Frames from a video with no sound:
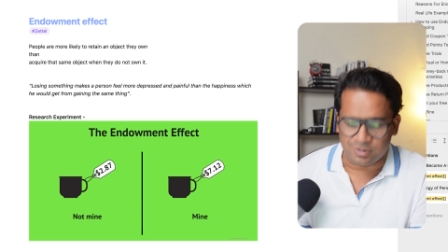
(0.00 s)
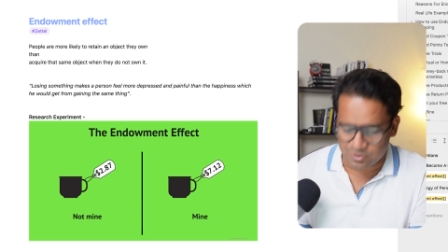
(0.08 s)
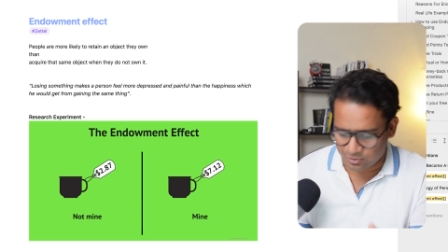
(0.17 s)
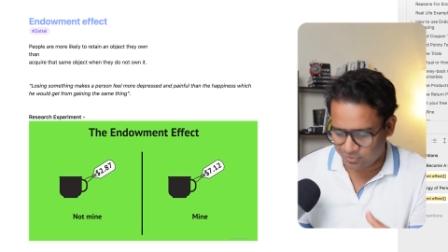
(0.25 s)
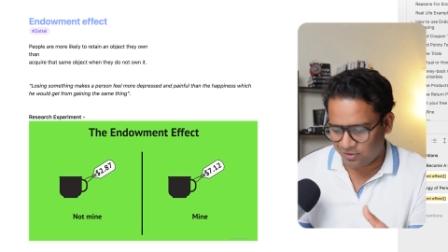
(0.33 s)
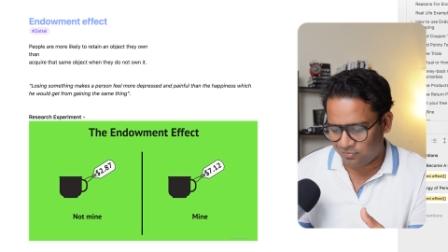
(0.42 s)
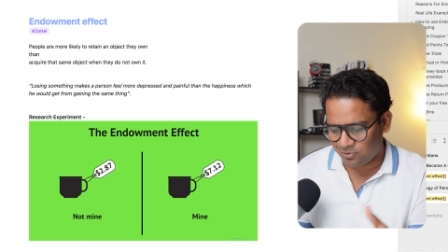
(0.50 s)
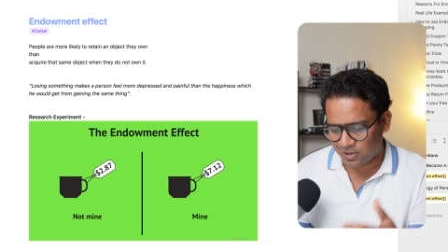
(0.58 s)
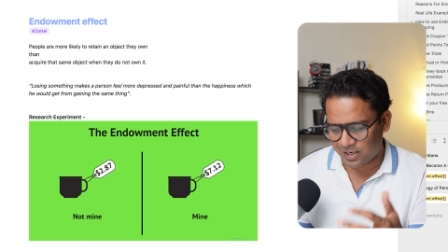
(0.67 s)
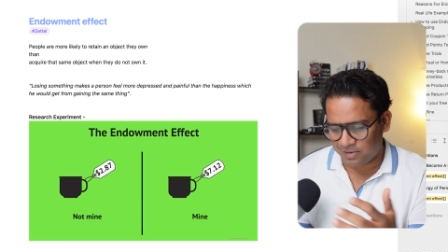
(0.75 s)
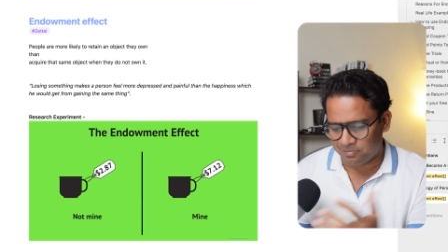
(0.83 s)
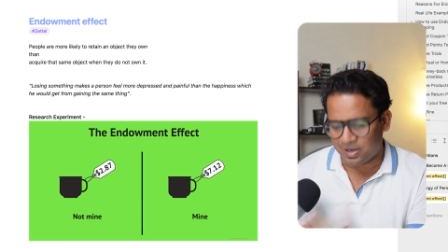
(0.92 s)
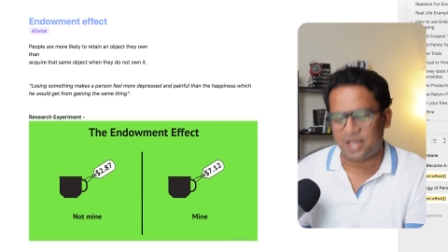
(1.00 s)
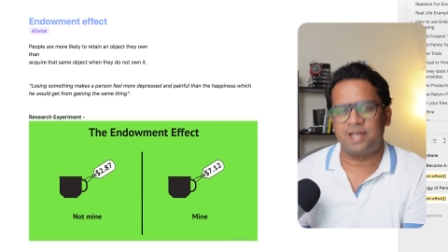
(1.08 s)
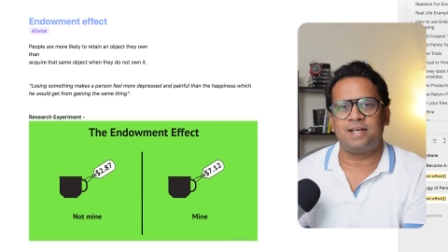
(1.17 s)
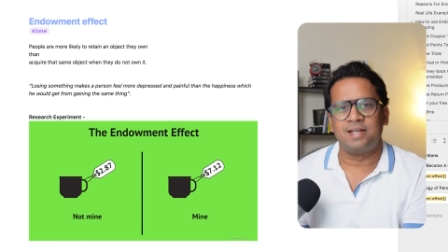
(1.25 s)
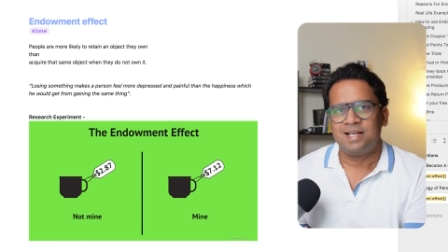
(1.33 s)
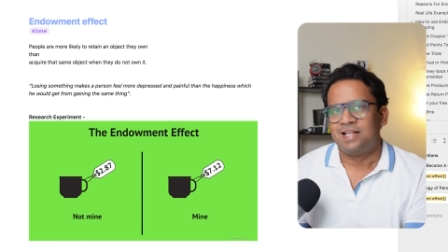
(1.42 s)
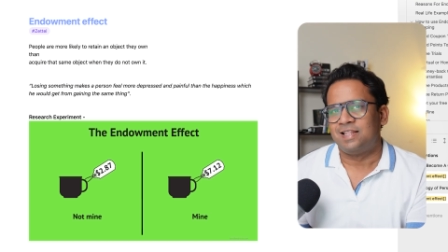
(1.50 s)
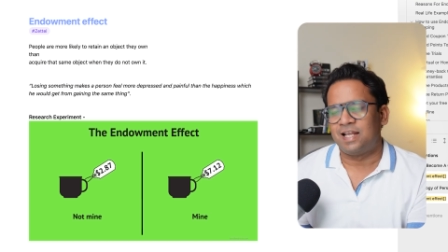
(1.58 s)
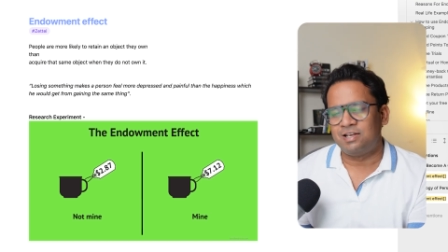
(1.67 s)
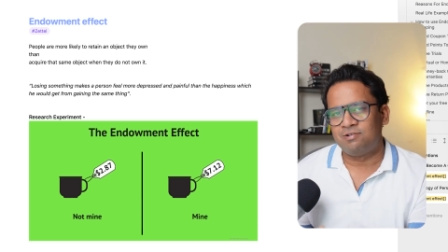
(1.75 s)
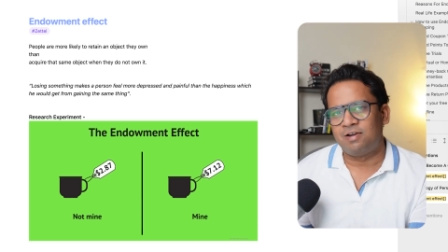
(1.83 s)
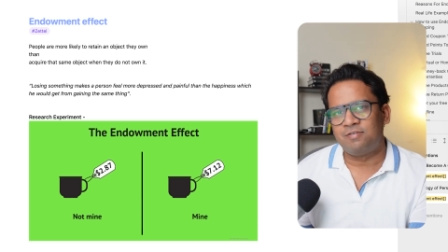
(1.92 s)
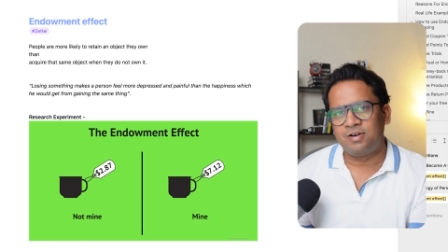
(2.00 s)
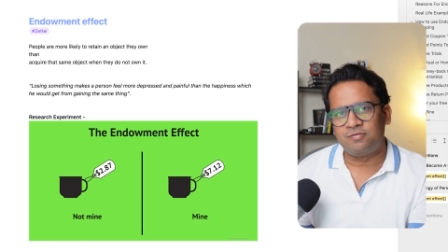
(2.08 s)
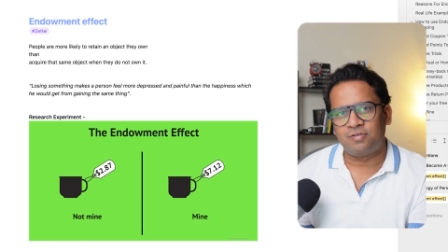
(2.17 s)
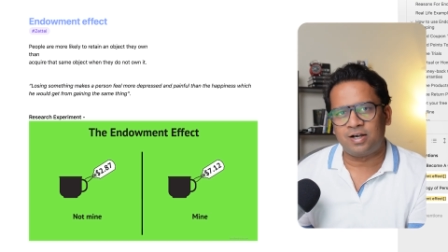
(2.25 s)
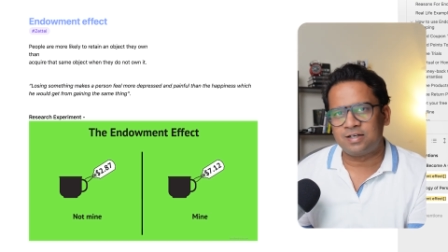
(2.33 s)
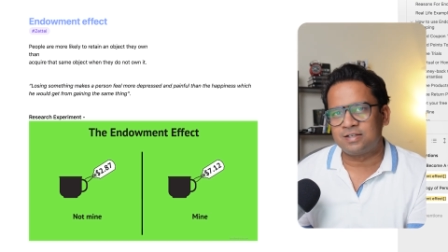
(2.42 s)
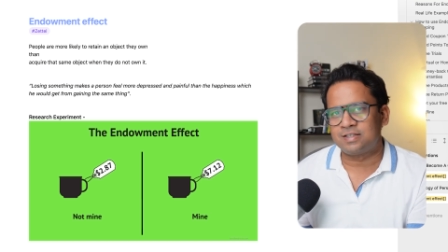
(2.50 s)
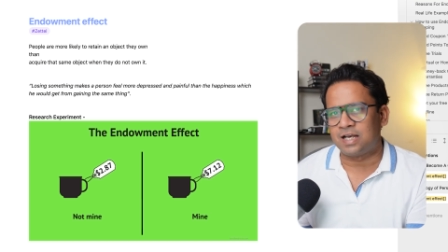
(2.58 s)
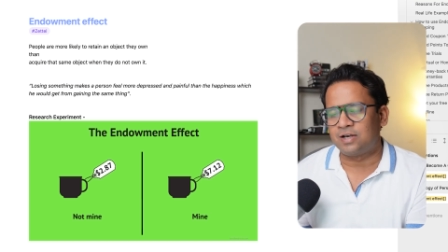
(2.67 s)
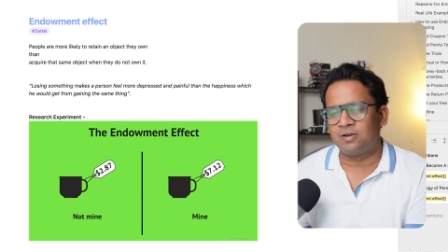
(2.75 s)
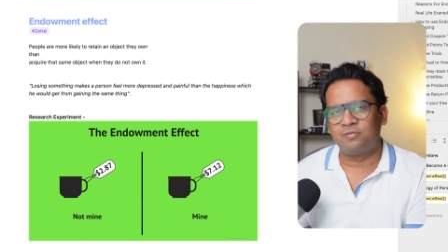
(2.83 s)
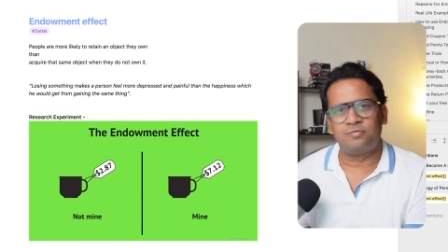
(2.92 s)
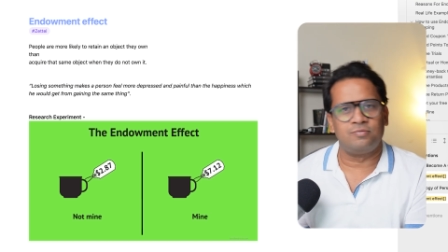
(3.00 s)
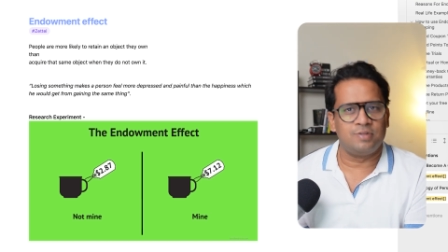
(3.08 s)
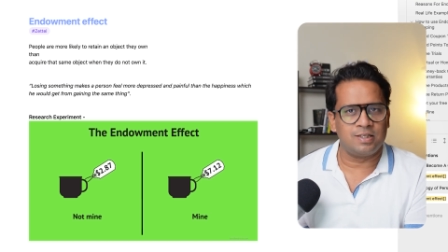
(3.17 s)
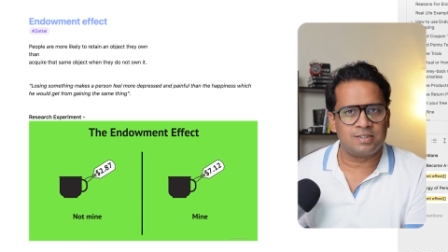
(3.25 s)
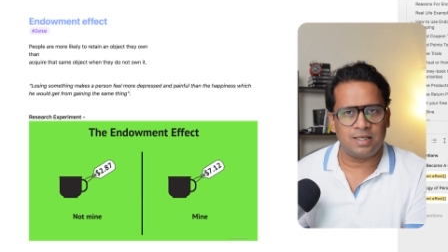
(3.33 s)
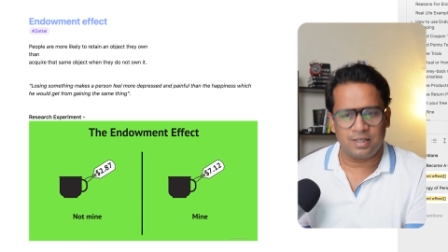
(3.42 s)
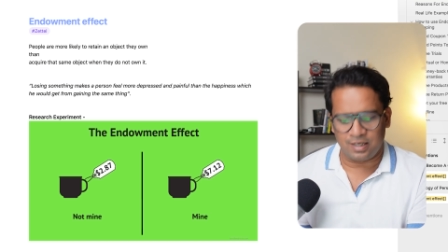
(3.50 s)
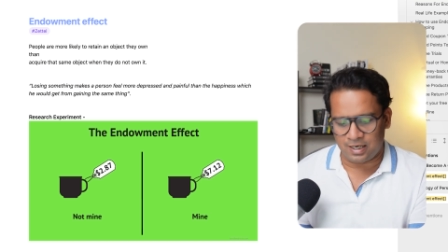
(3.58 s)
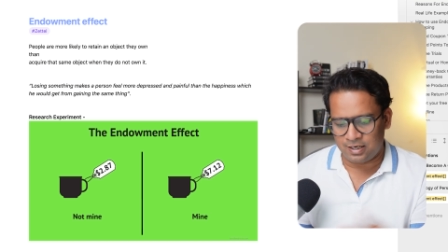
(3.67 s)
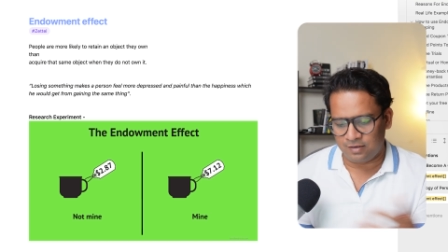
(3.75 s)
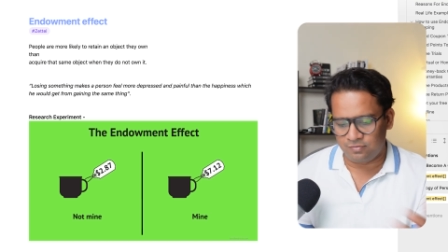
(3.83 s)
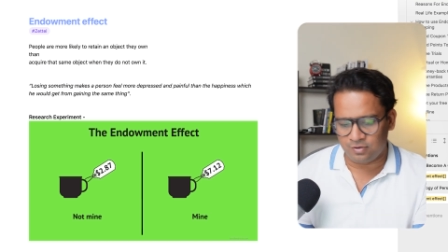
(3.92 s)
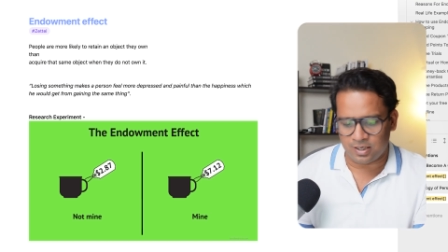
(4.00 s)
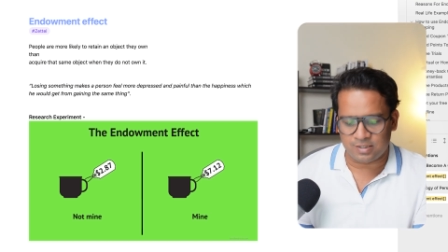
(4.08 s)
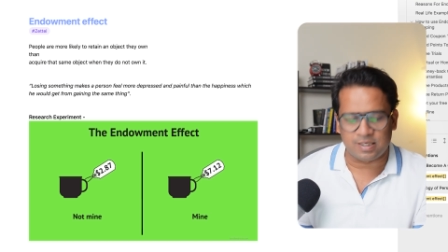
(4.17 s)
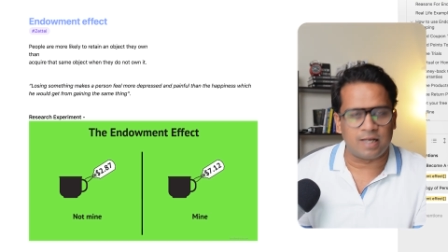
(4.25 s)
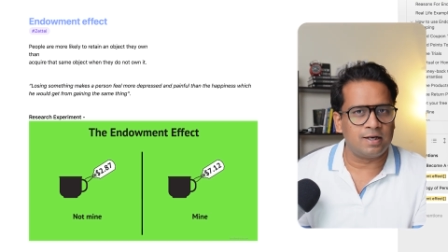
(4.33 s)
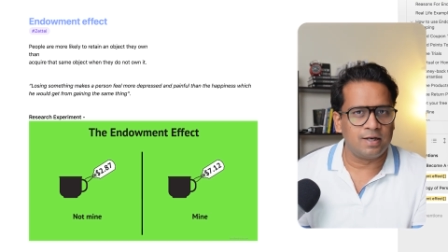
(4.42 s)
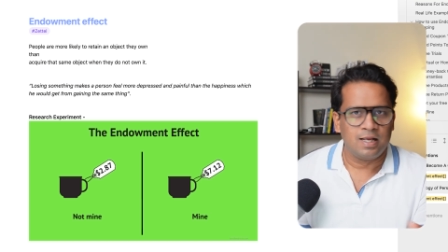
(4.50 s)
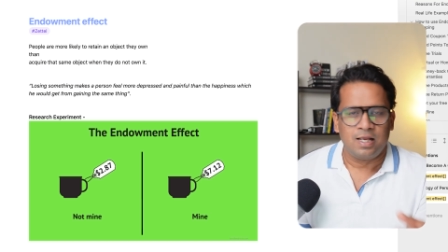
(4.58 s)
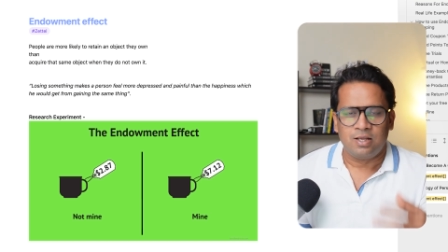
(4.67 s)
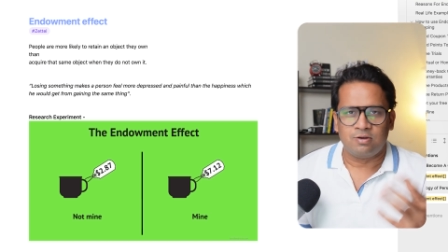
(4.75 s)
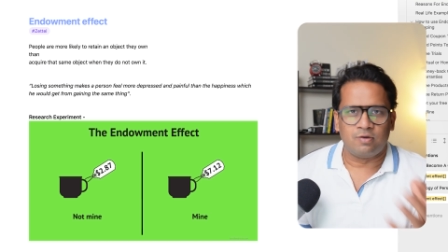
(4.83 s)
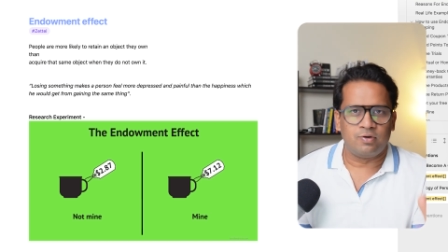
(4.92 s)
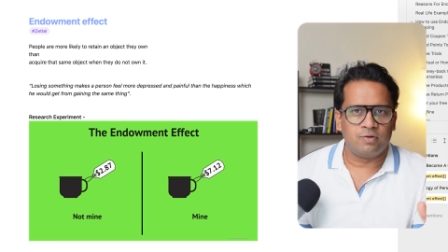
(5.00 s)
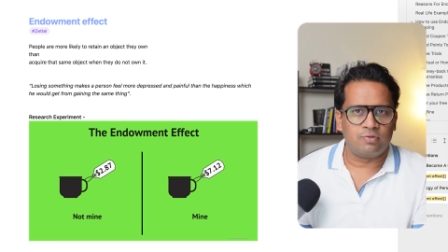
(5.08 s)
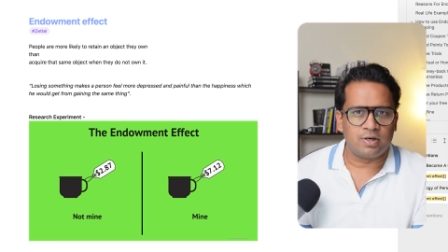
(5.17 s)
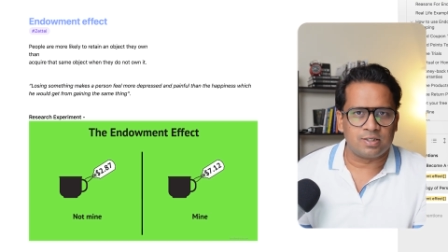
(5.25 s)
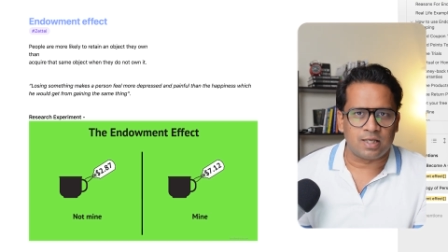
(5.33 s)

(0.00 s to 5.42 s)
So if you are a buyer, then you have a different set of this thing, and if you are a seller, you have a different